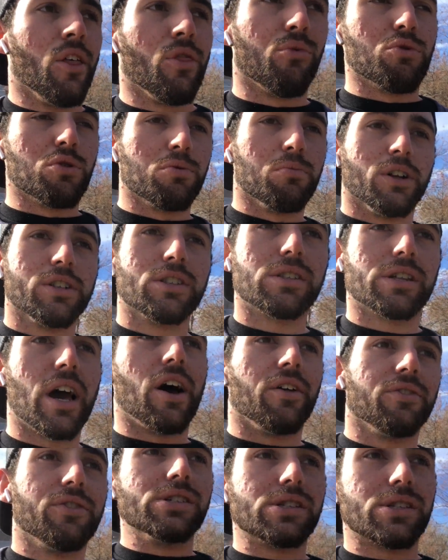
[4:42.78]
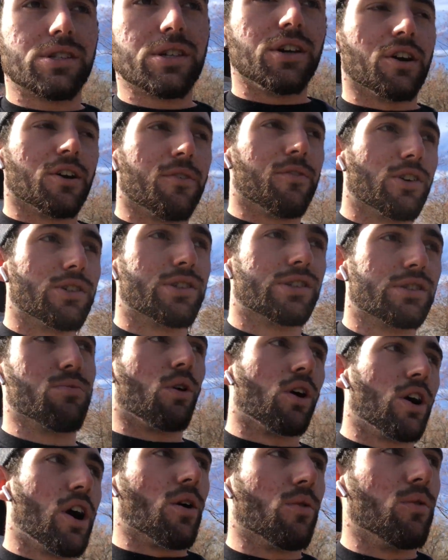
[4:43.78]
three months out this year versus
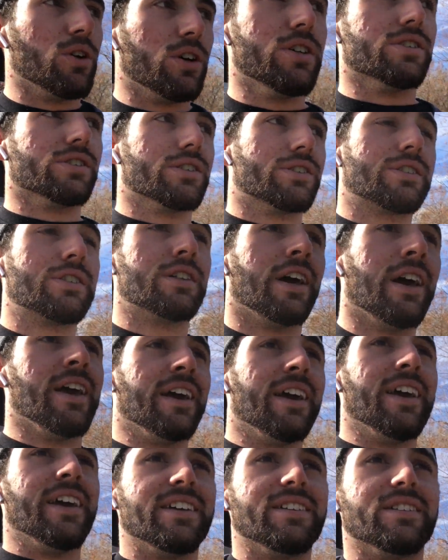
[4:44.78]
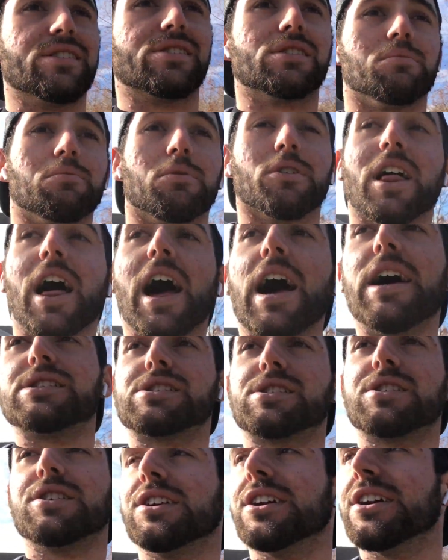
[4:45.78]
where I was in December
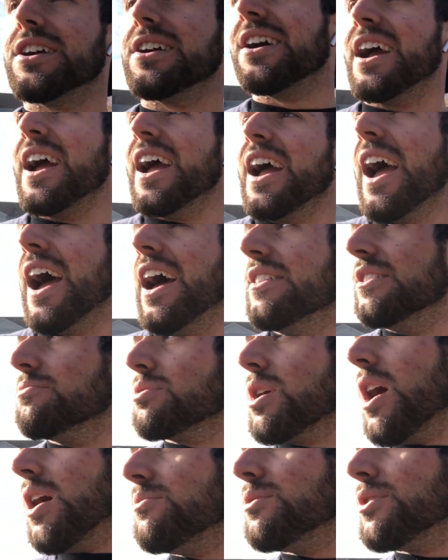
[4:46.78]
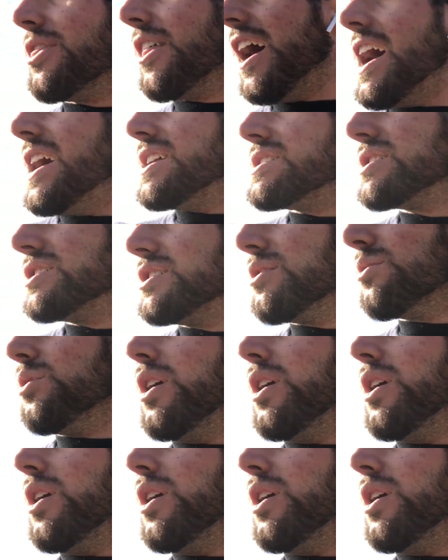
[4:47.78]
last year. And the problem with last year